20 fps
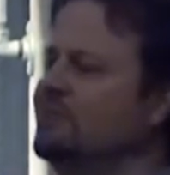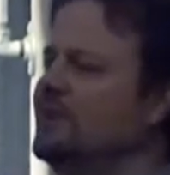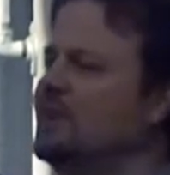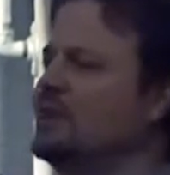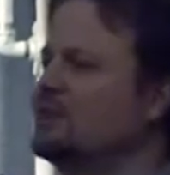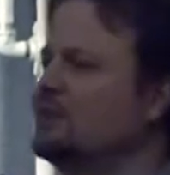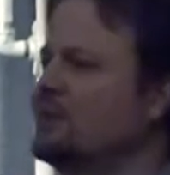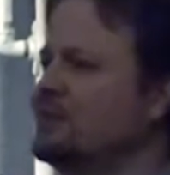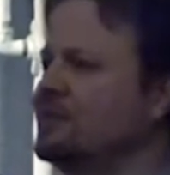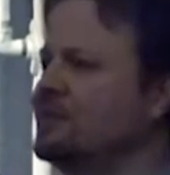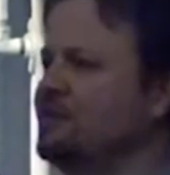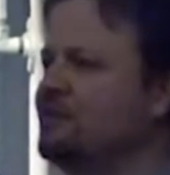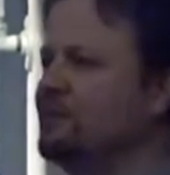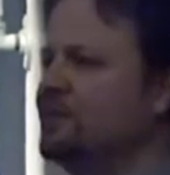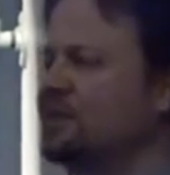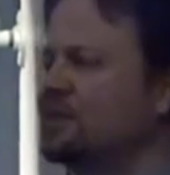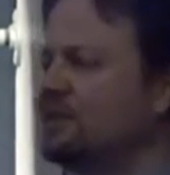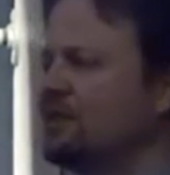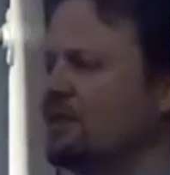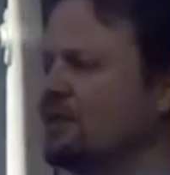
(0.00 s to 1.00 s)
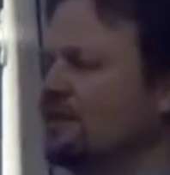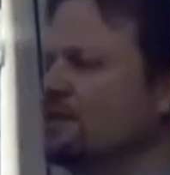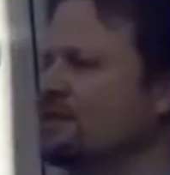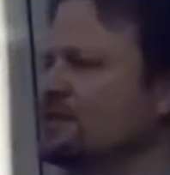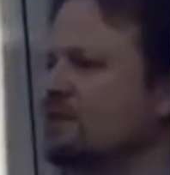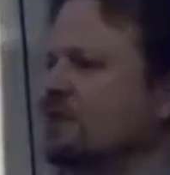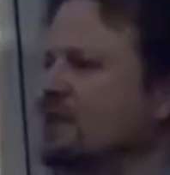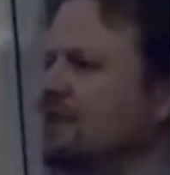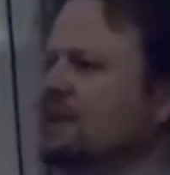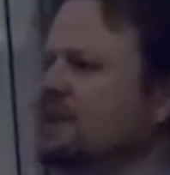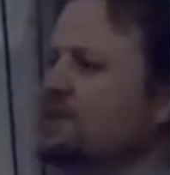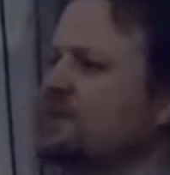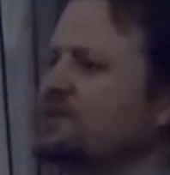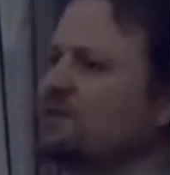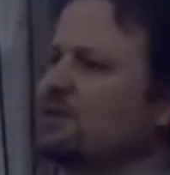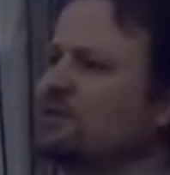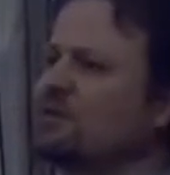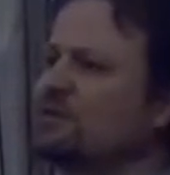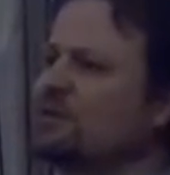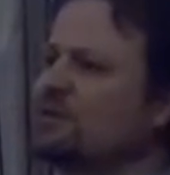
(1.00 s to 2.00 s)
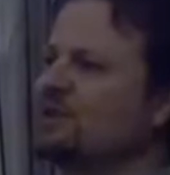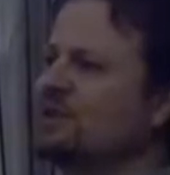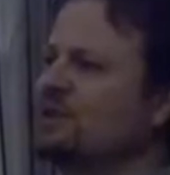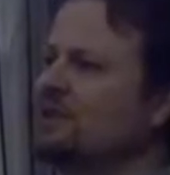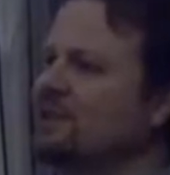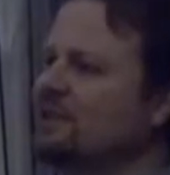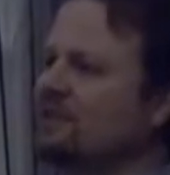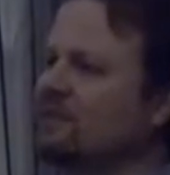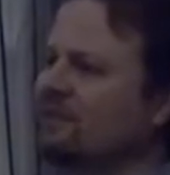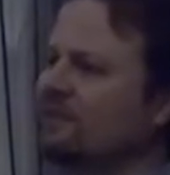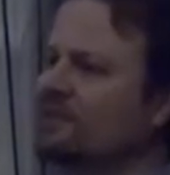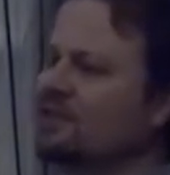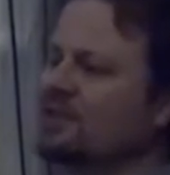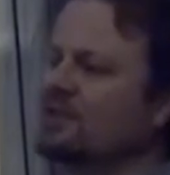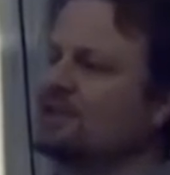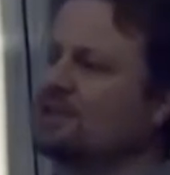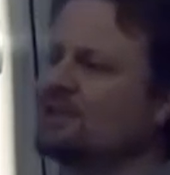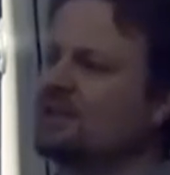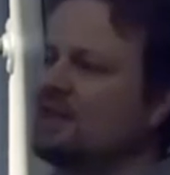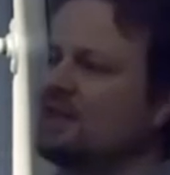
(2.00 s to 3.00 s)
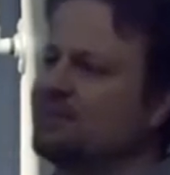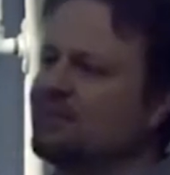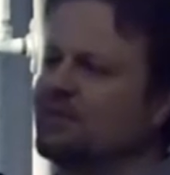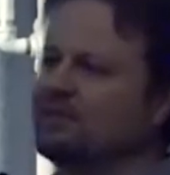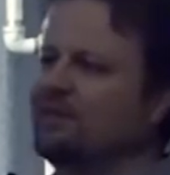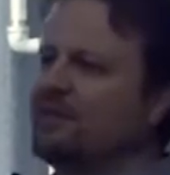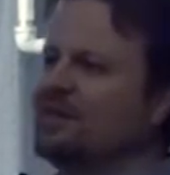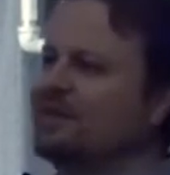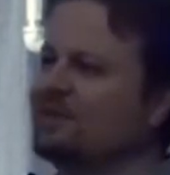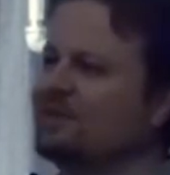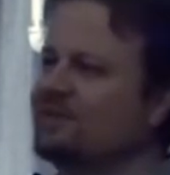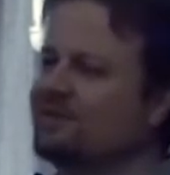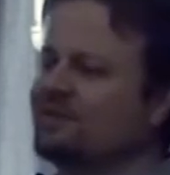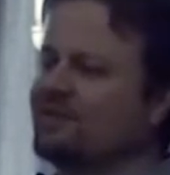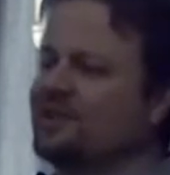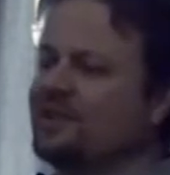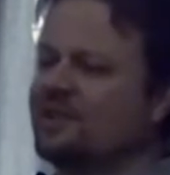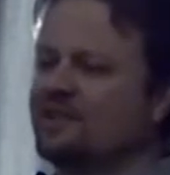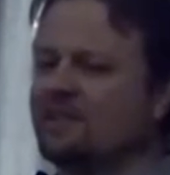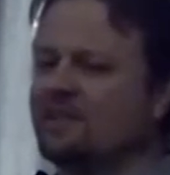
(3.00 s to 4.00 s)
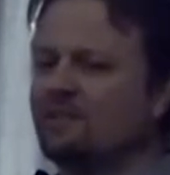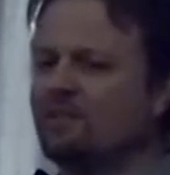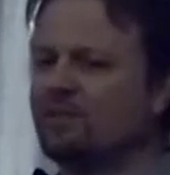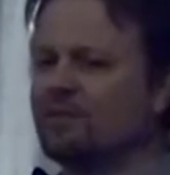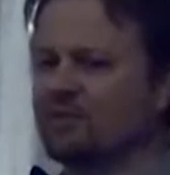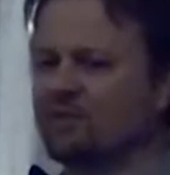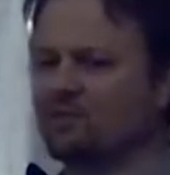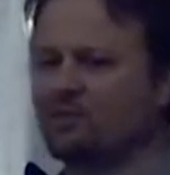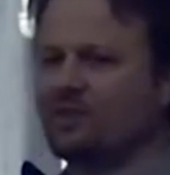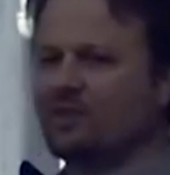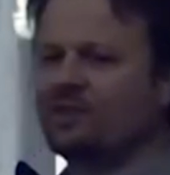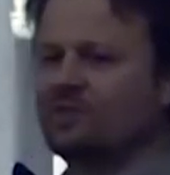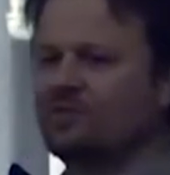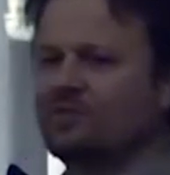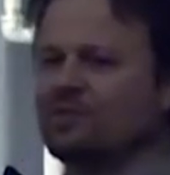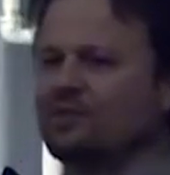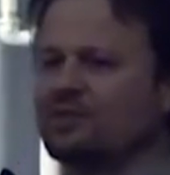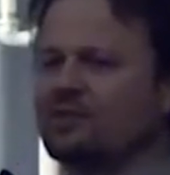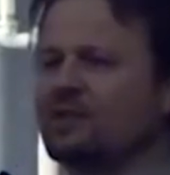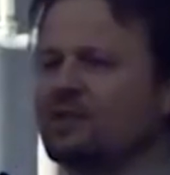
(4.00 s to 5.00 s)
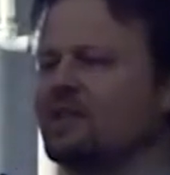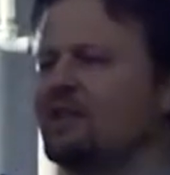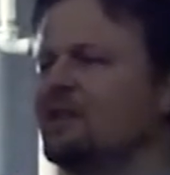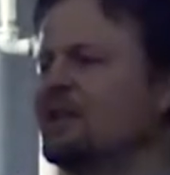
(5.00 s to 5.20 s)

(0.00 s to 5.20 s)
especially among carnivorous dinosaurs, we see the first types of feathers are very simple structures.